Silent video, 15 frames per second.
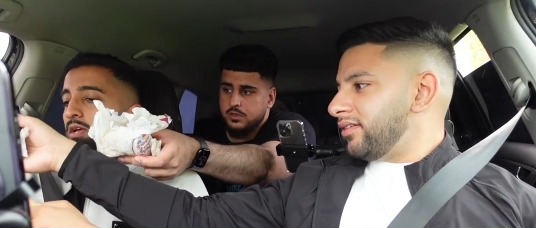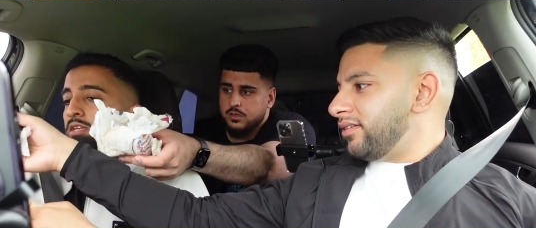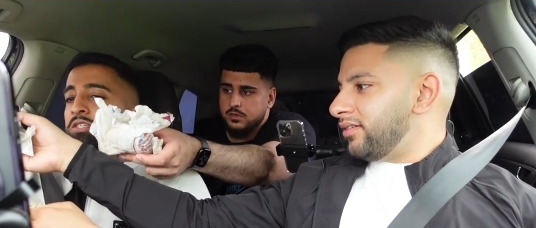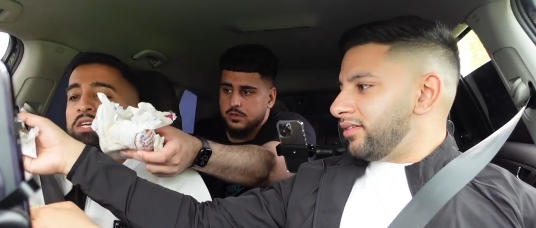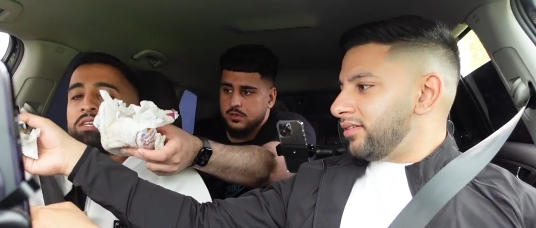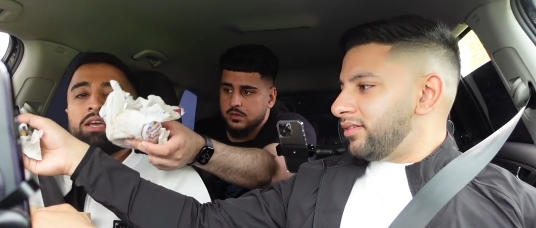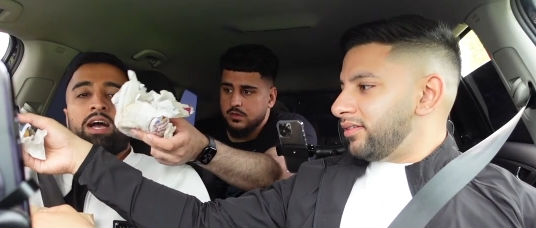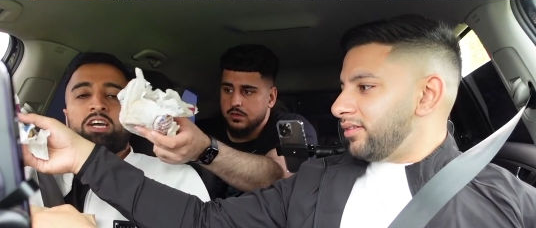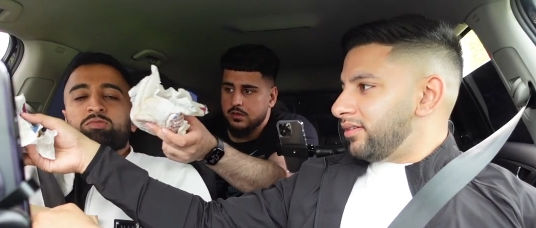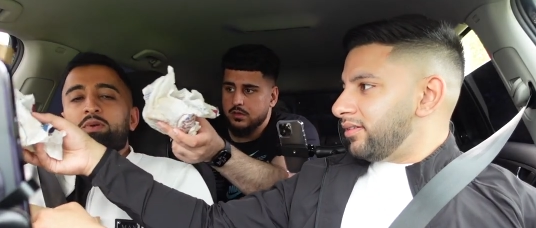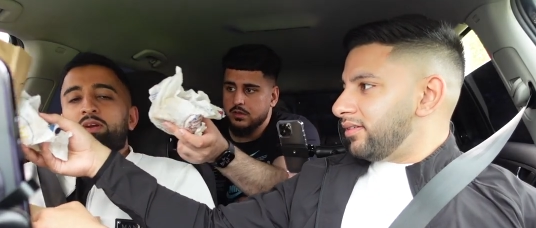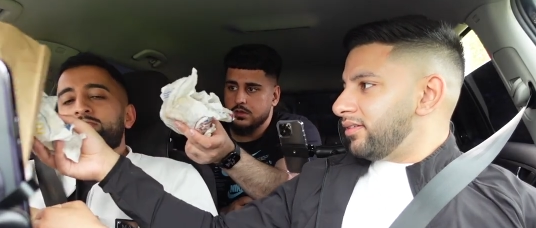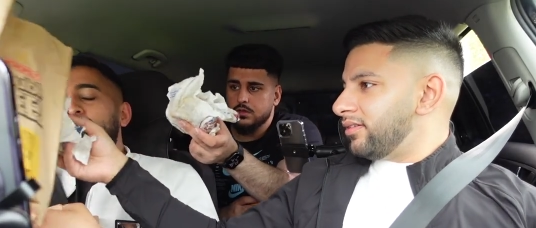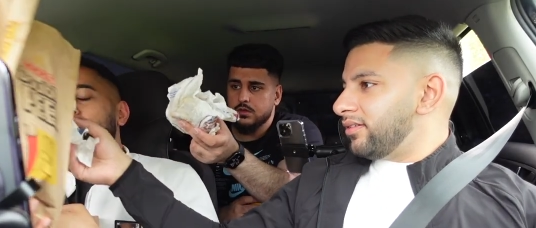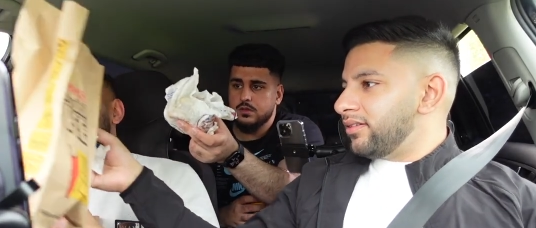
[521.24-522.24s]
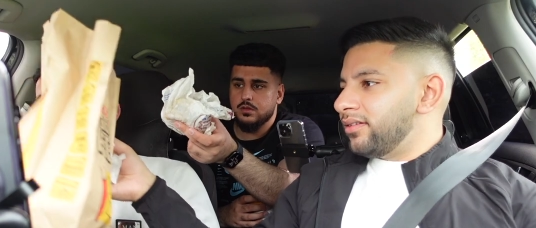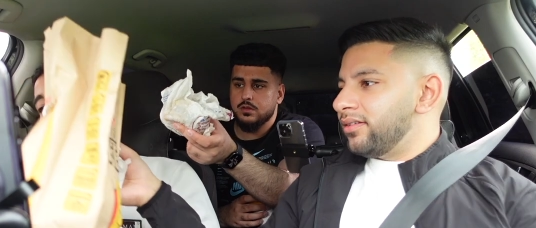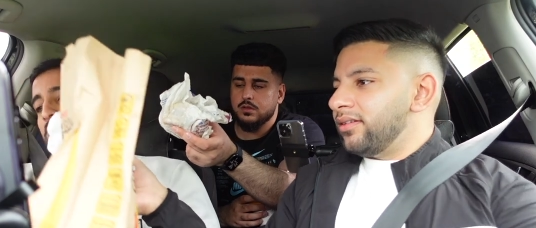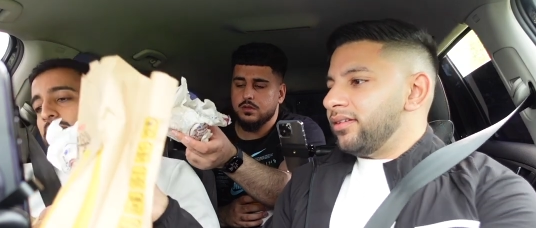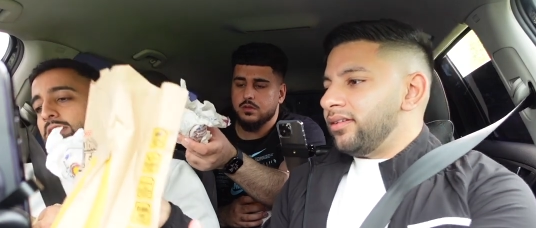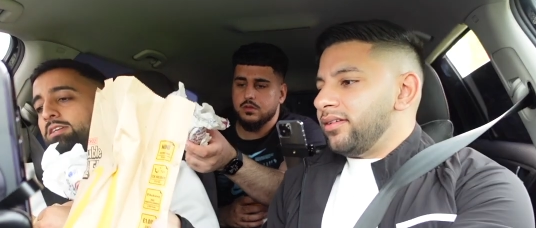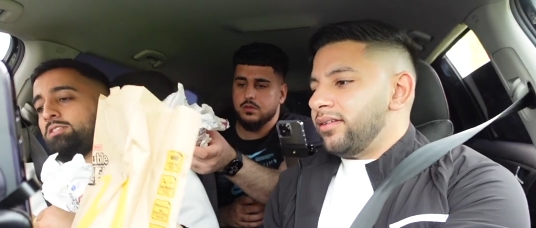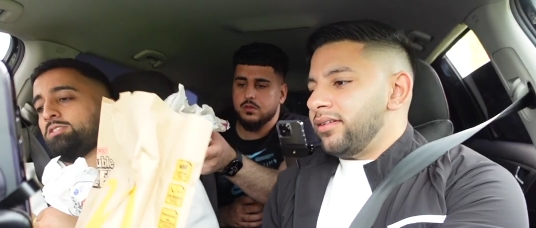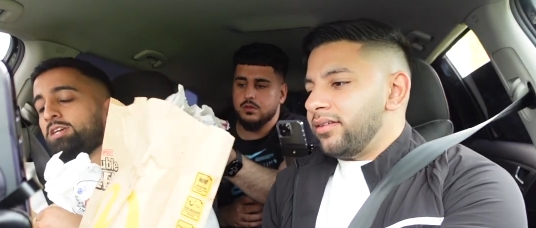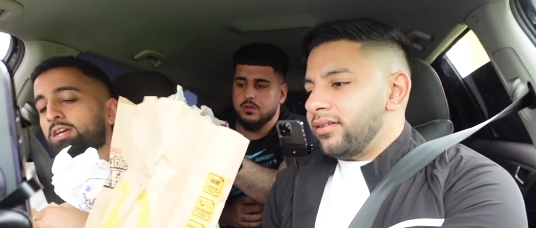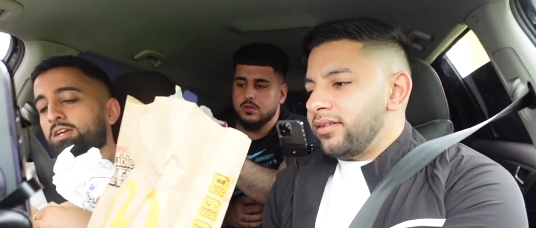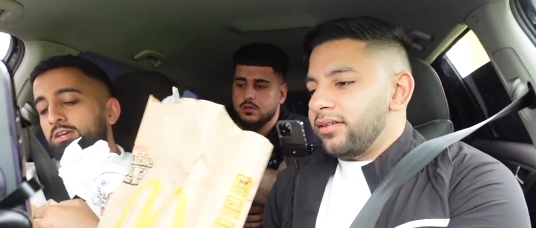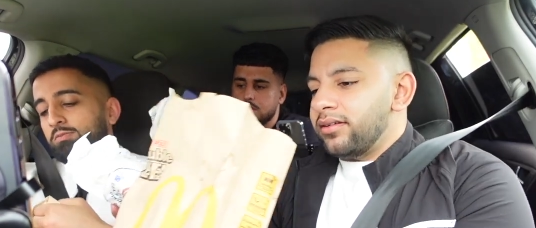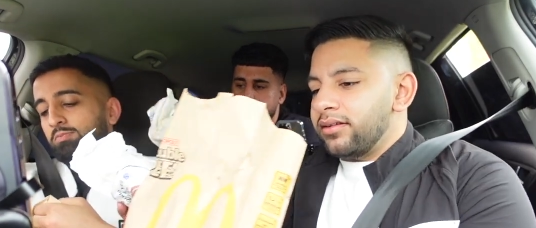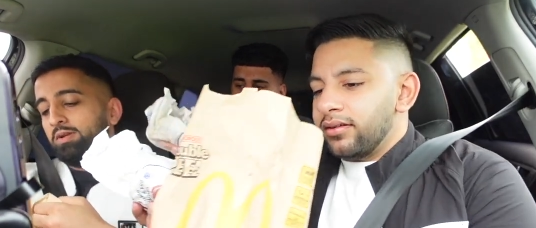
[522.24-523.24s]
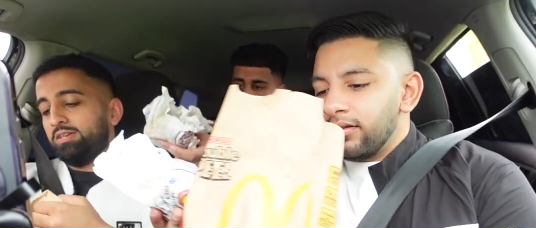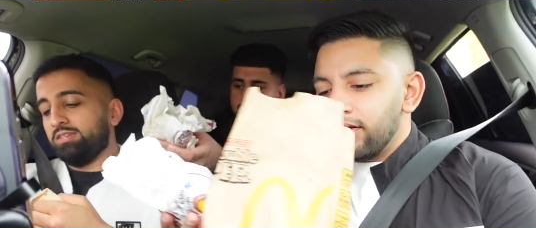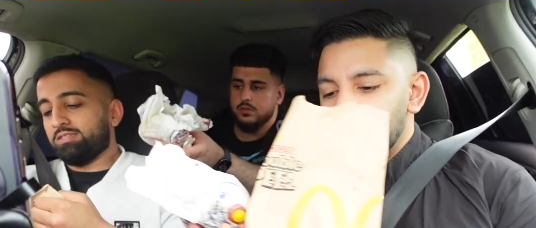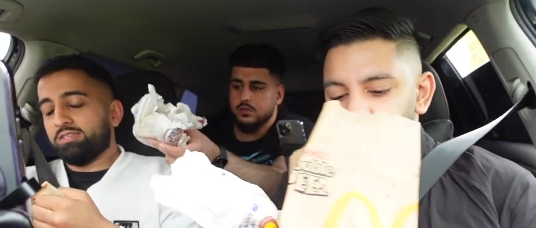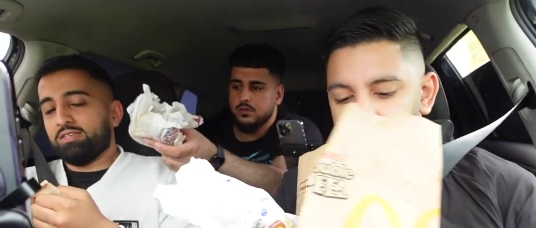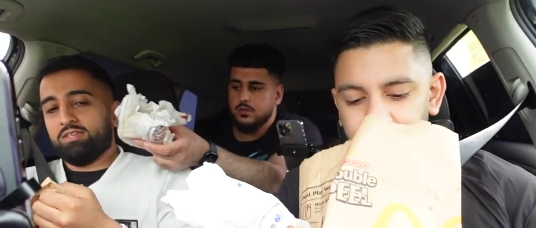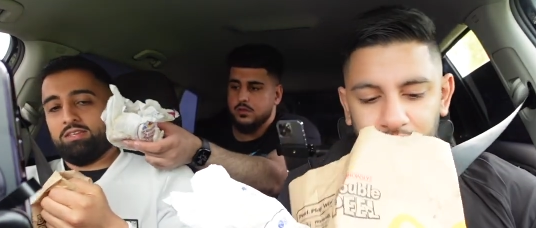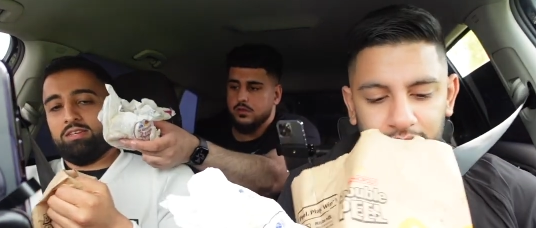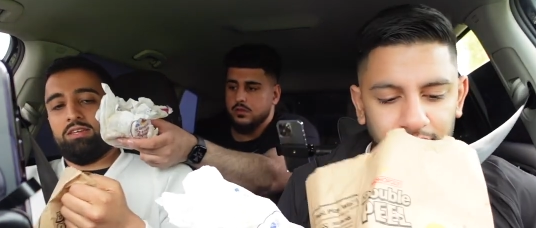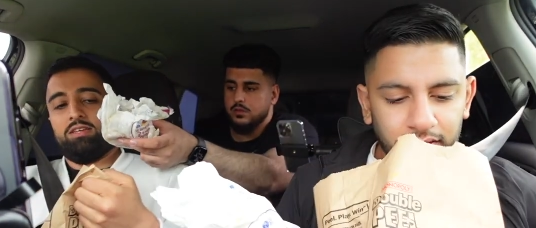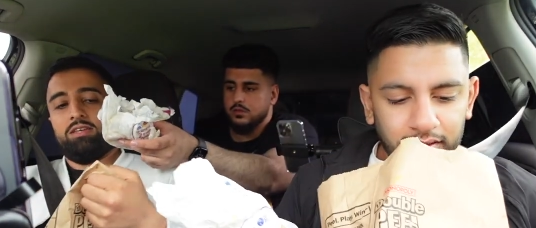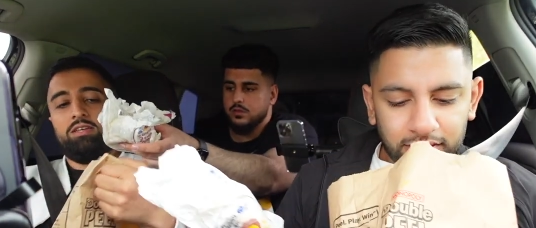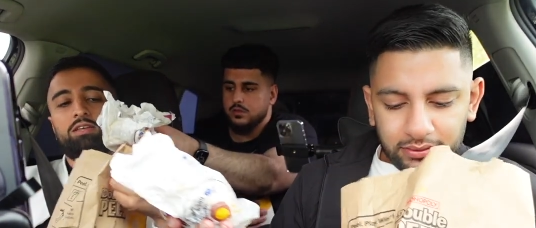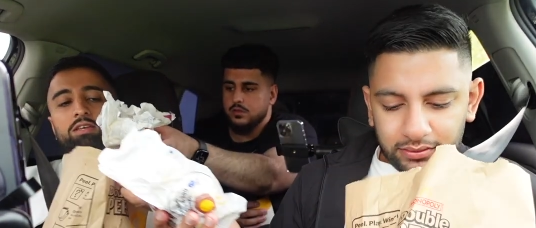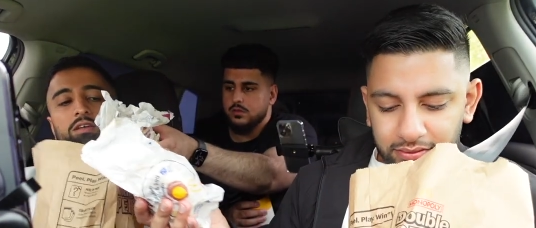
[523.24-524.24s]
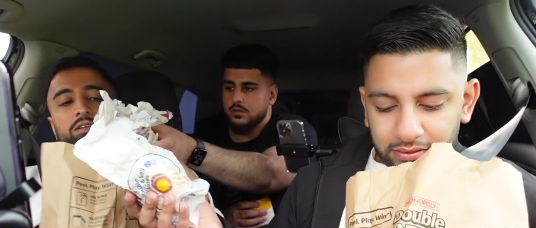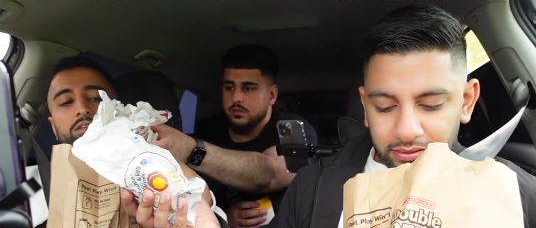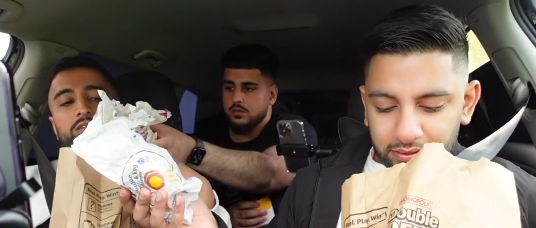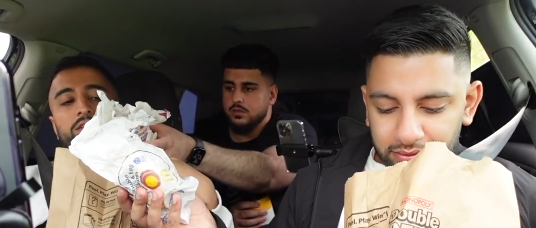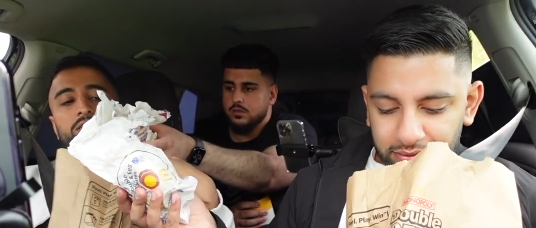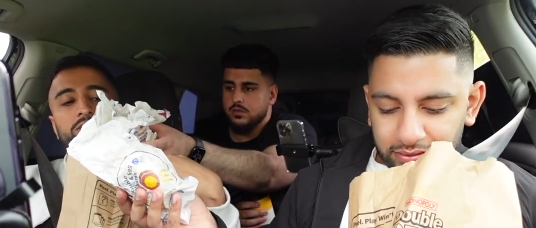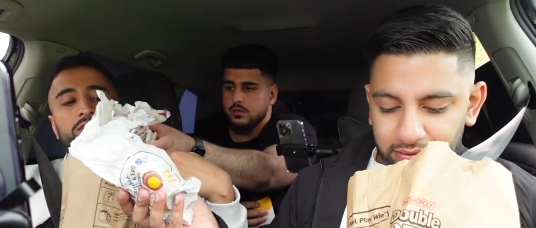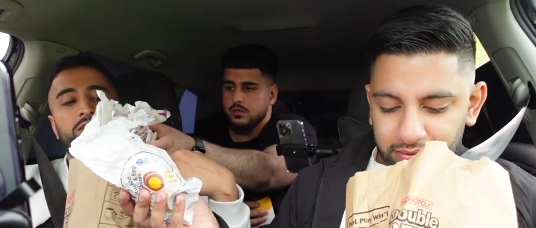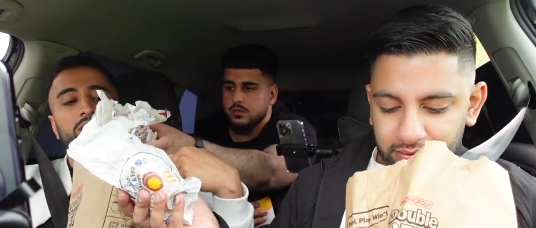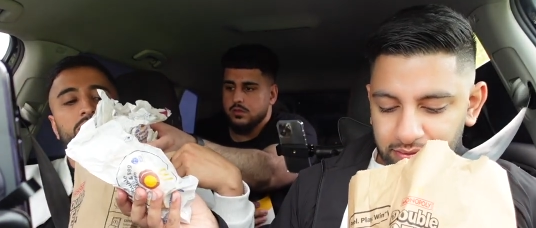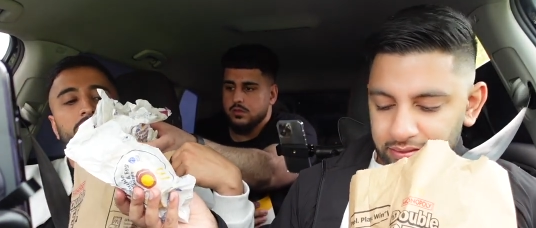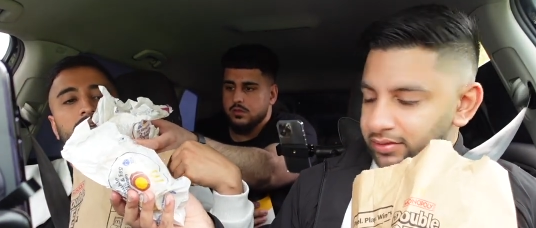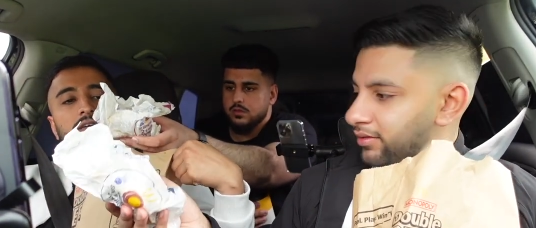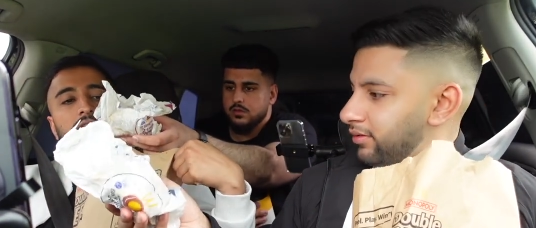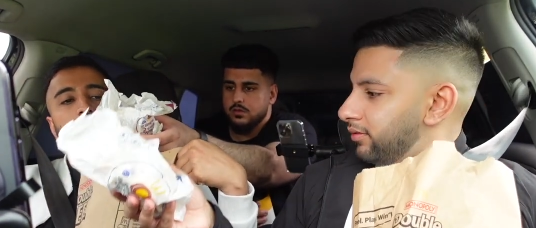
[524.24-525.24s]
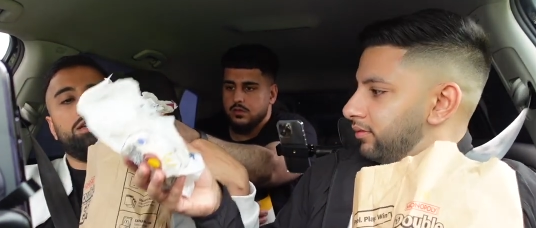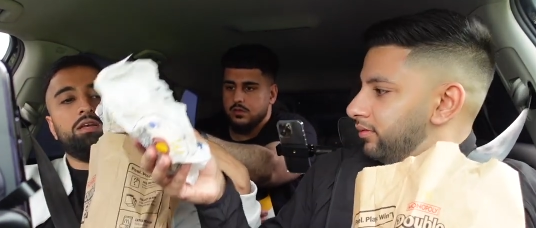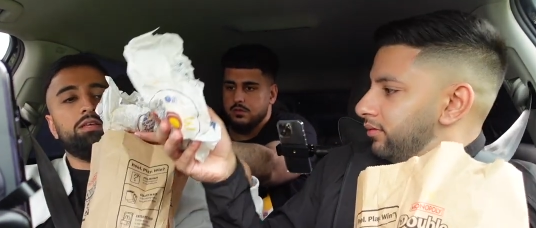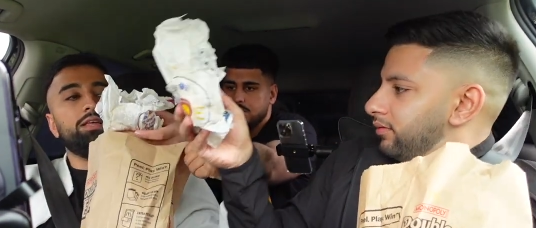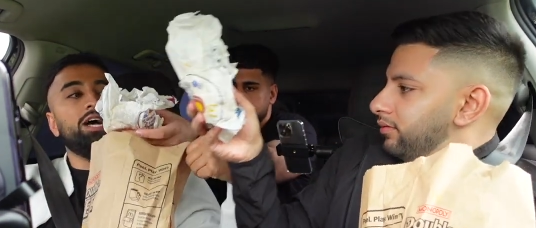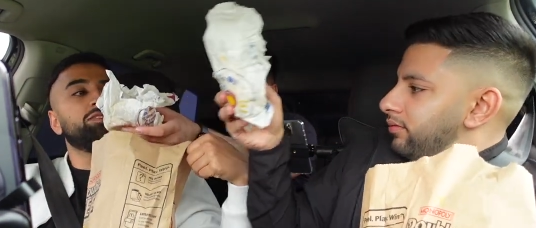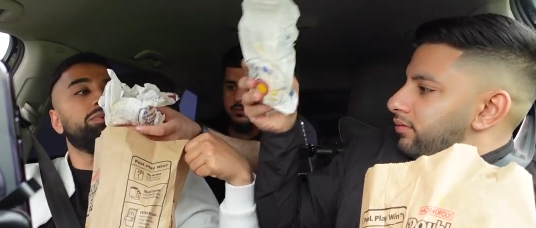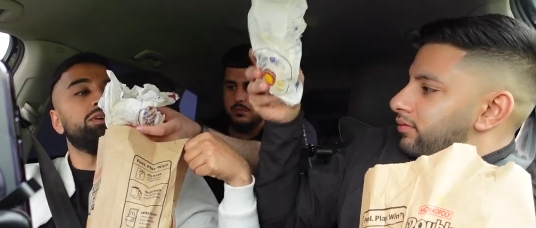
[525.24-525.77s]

Speaker 1: Yeah, check your hash browns in here. Check, please. Dash in here. the hash